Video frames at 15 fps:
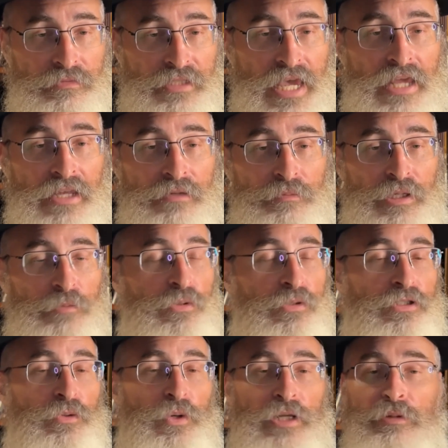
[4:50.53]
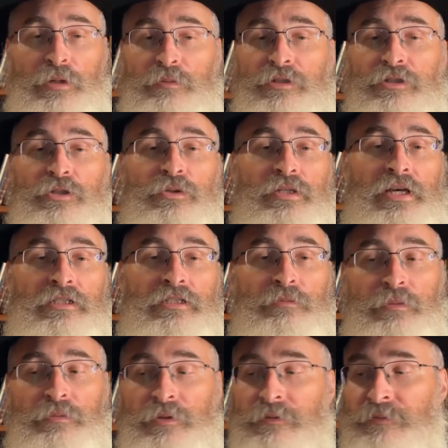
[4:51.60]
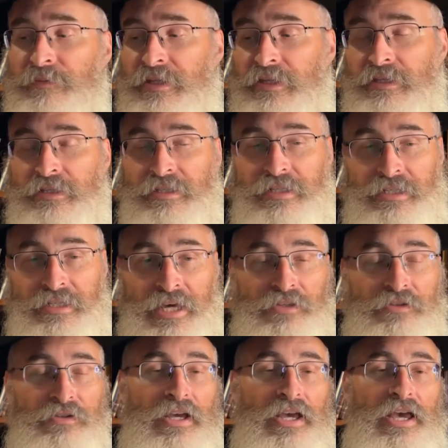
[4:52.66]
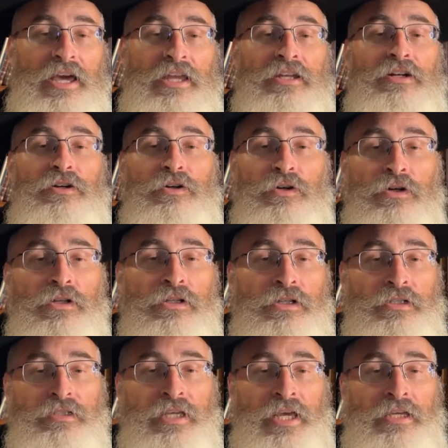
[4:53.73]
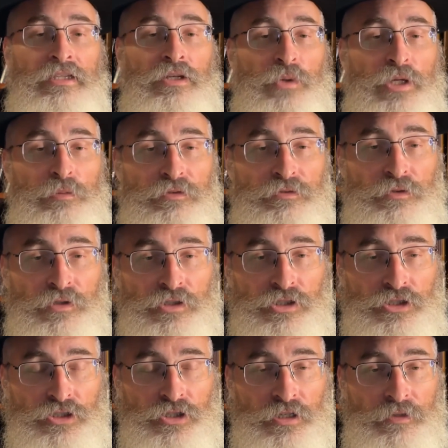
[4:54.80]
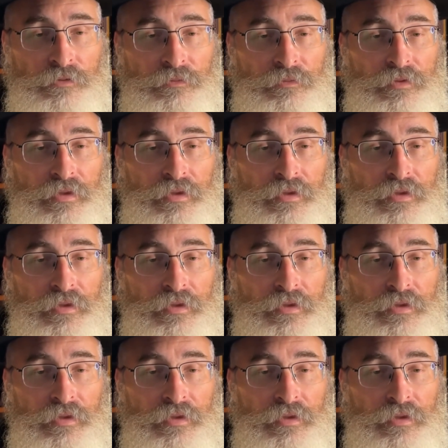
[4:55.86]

10 people, 20 people, 2,000 people together at an earlier day in the week before Rosh Hashanah,